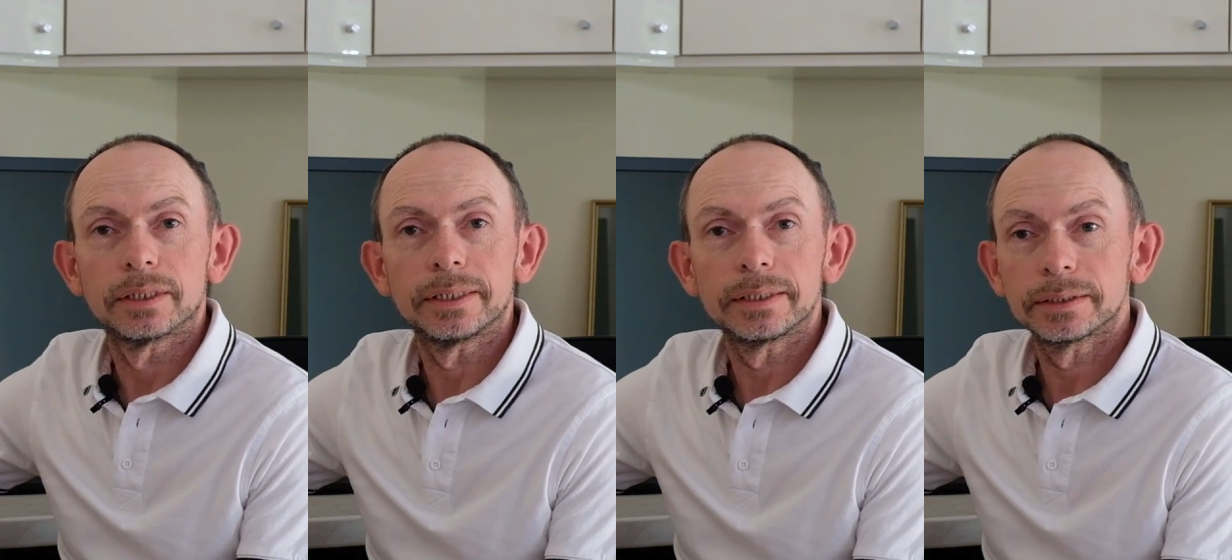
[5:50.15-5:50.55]

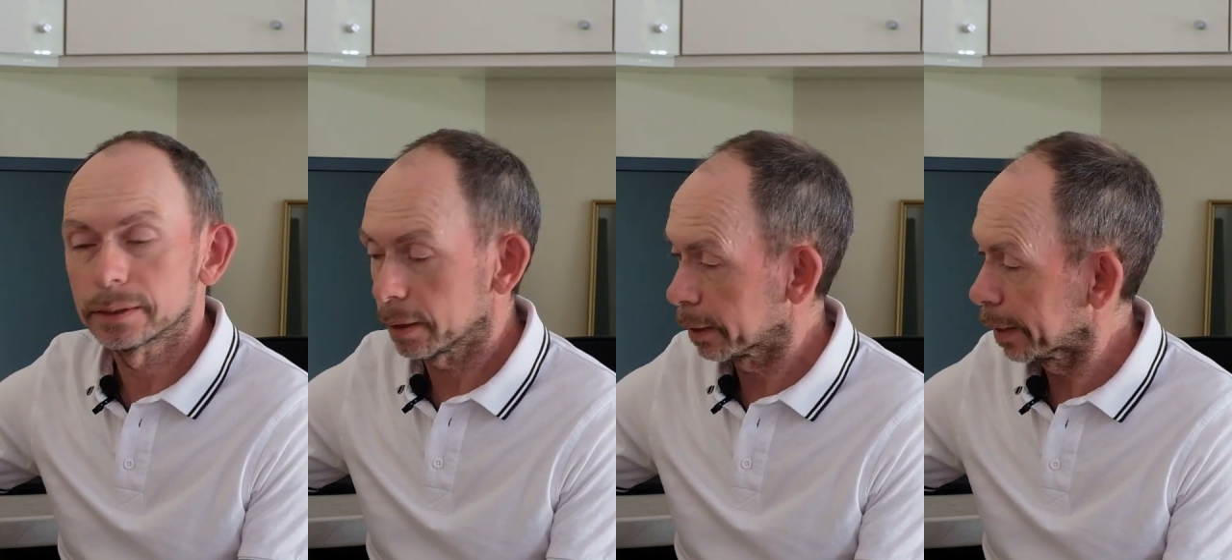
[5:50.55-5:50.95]

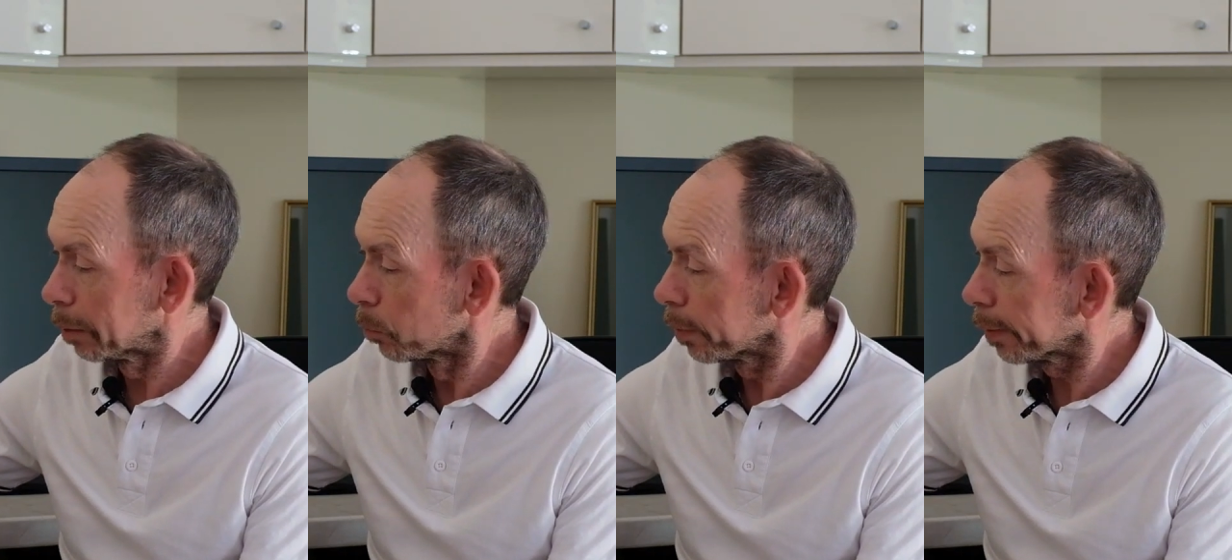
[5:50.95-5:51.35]
is a
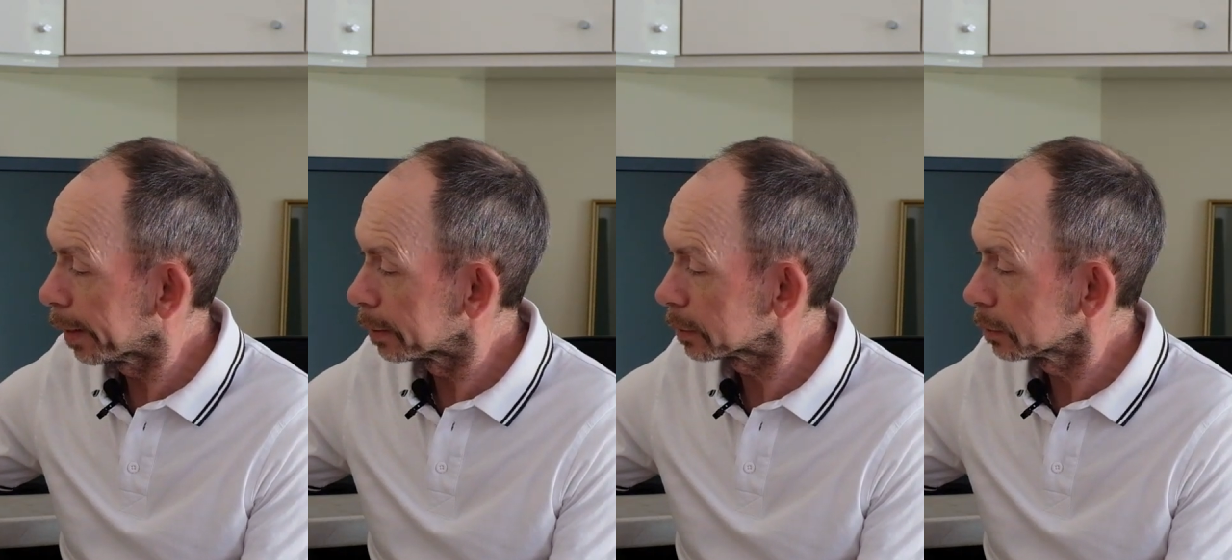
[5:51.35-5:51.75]
camera
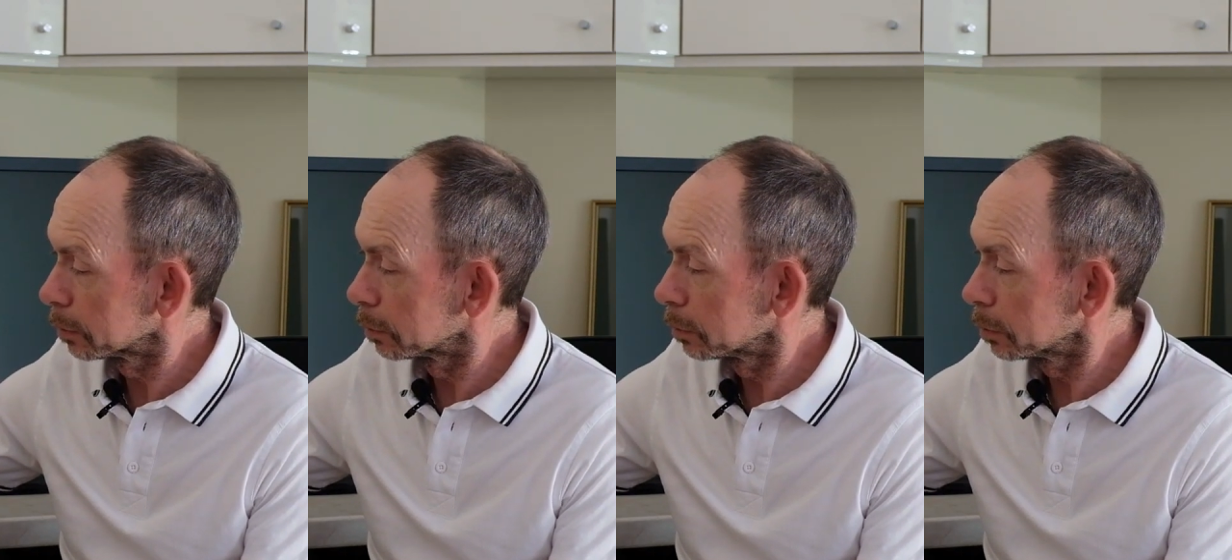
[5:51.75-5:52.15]
that
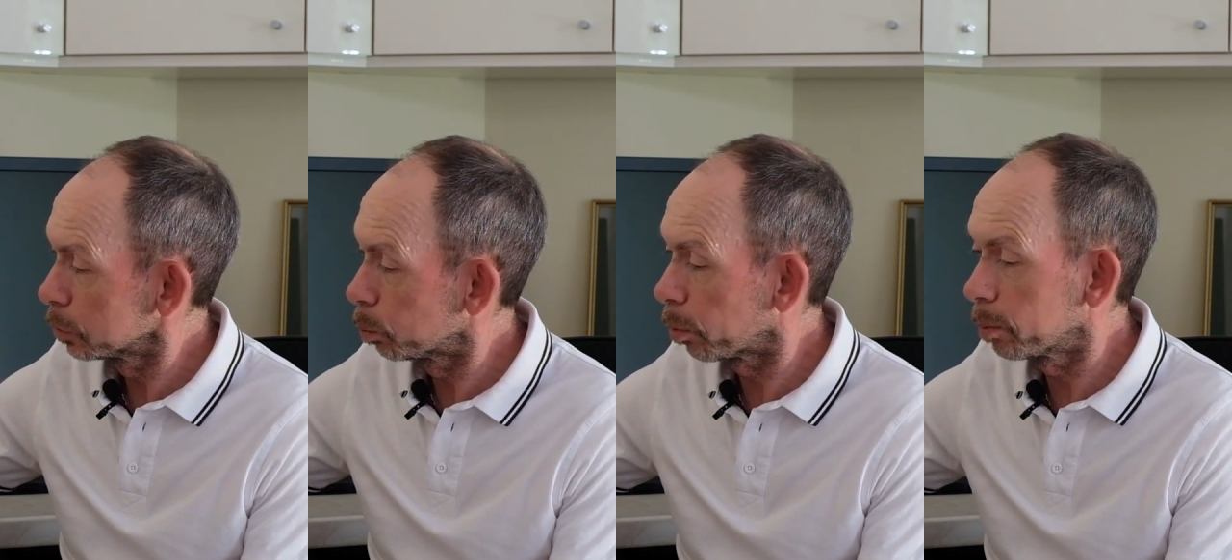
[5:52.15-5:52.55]

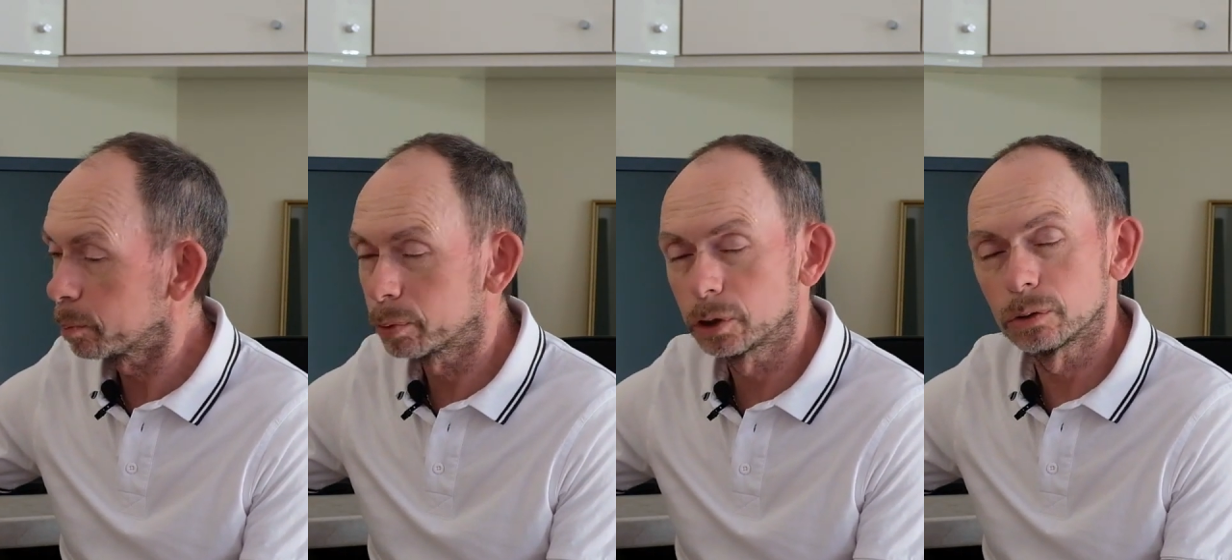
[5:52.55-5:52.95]
you'll probably
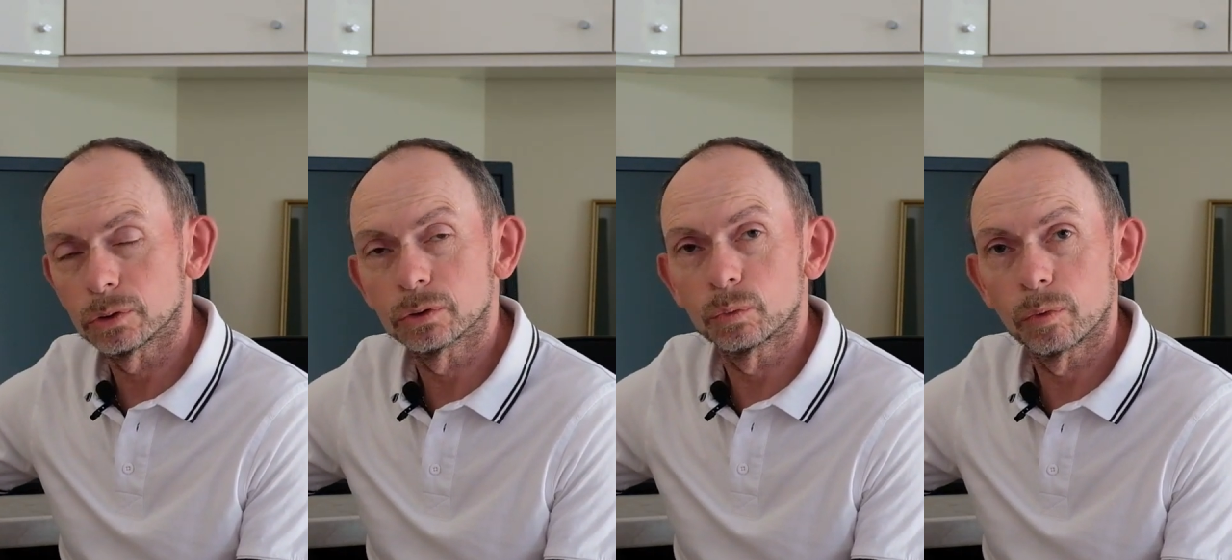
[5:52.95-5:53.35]
produce
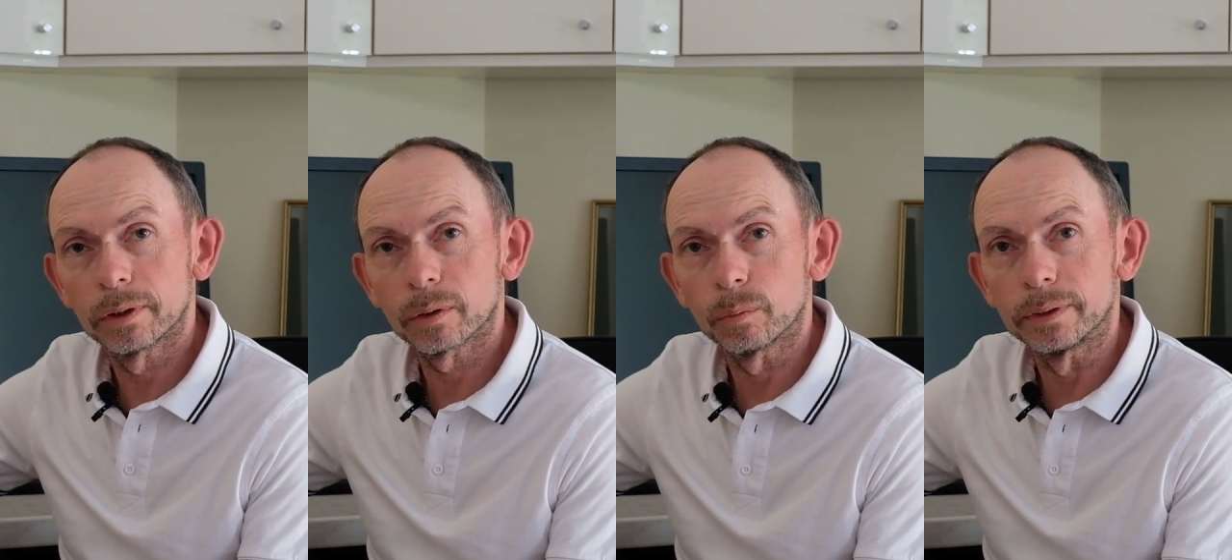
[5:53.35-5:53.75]
good
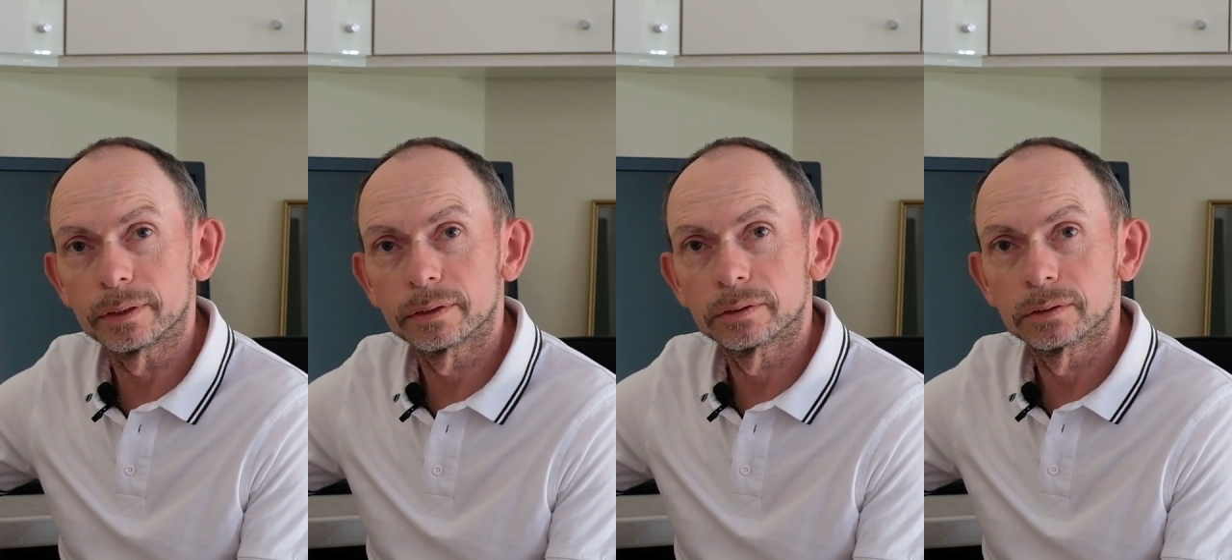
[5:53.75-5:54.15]
work with.